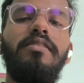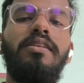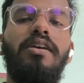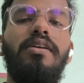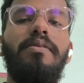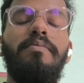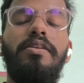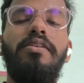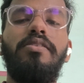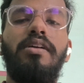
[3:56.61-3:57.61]

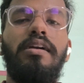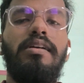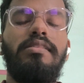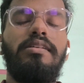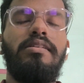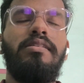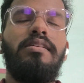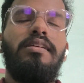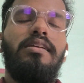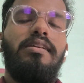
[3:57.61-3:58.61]
many other
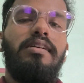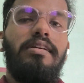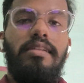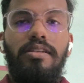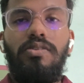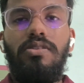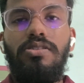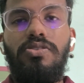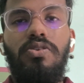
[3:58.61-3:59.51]
technologies